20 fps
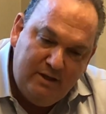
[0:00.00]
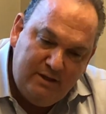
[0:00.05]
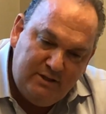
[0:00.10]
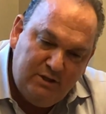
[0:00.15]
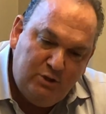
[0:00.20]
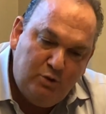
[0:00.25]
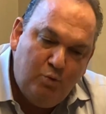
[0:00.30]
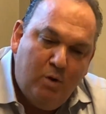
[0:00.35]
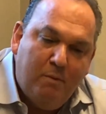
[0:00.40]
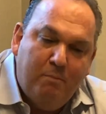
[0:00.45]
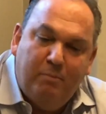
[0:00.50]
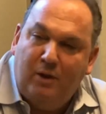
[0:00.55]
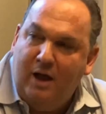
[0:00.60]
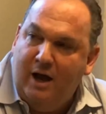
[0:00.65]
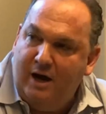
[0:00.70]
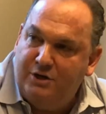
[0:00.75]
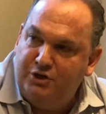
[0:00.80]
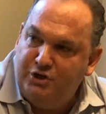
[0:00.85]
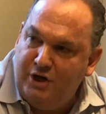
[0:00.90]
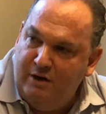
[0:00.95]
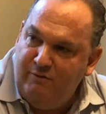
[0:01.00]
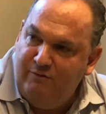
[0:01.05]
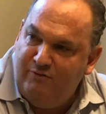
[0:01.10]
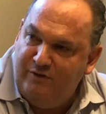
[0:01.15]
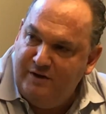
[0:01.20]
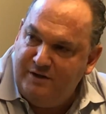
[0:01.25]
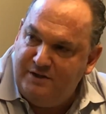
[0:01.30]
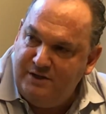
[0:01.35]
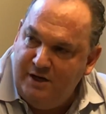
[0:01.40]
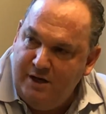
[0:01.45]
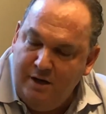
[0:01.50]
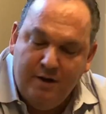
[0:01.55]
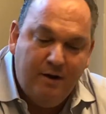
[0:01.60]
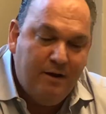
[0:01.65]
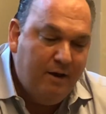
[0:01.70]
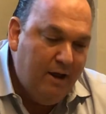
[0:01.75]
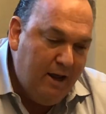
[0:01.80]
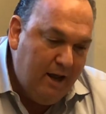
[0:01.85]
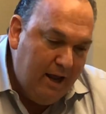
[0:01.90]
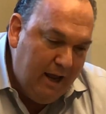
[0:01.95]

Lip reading: This is where blockchain fits in.